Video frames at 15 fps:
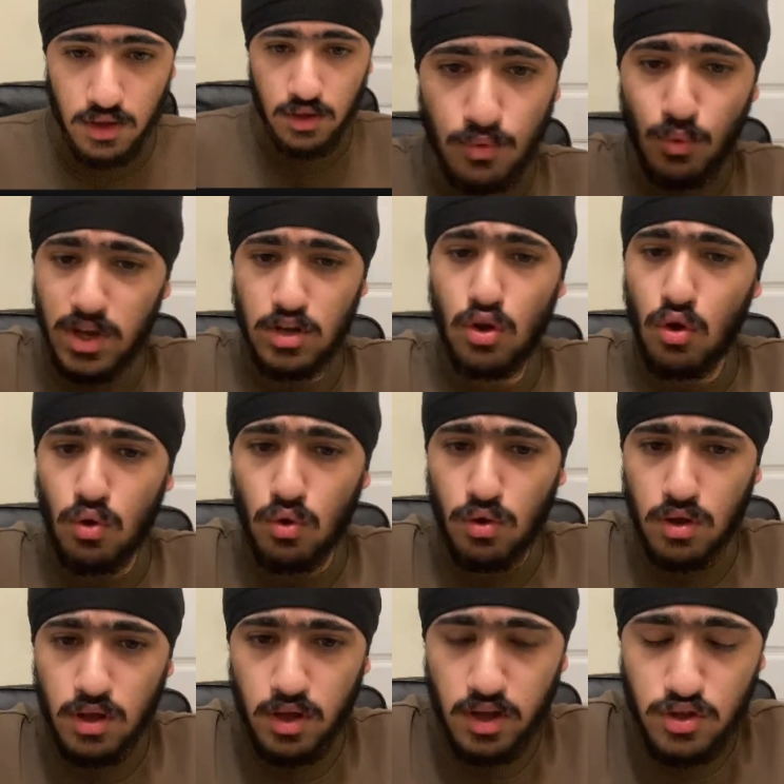Wait,
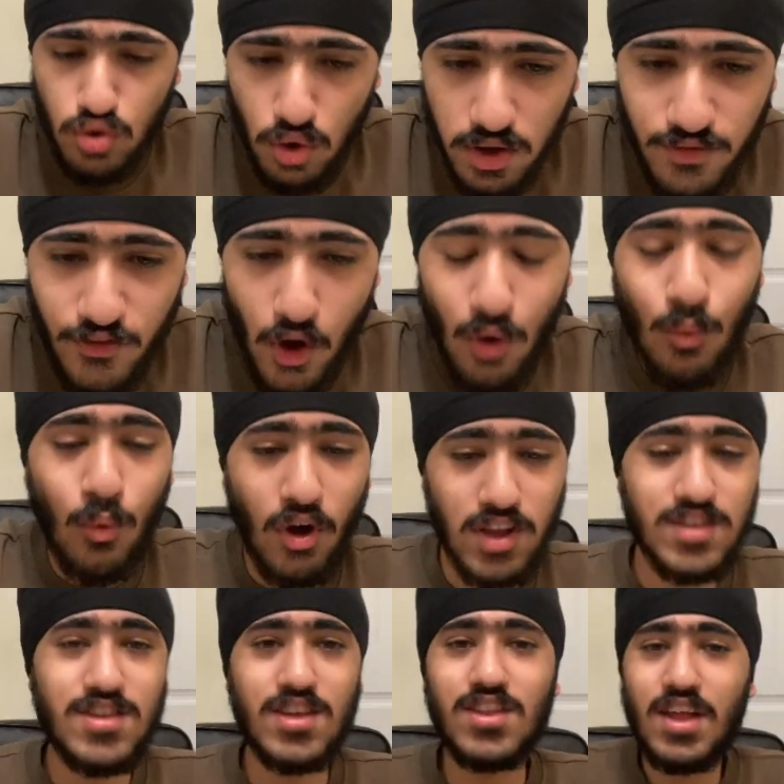no. He's only fought
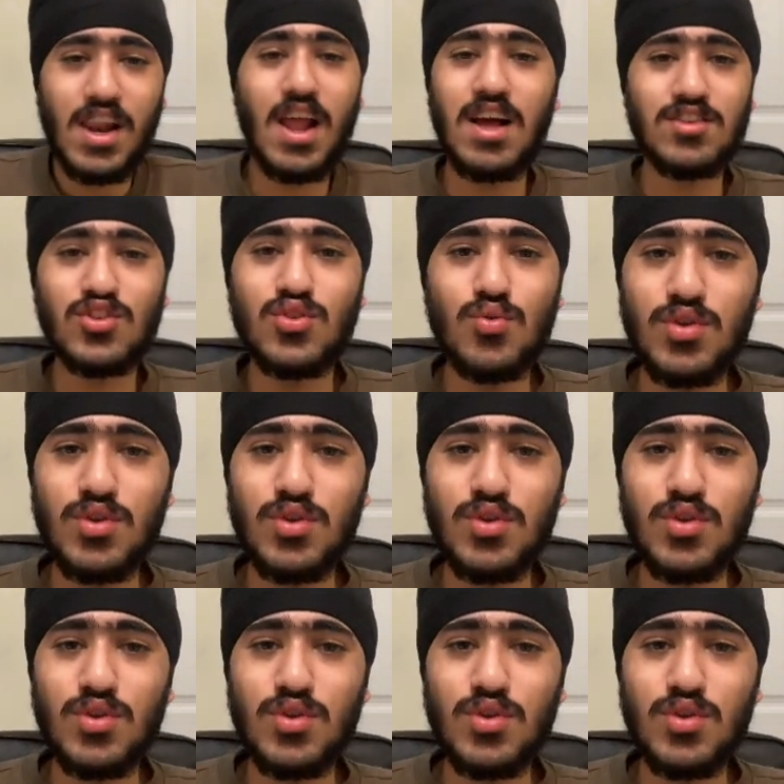once in the last 2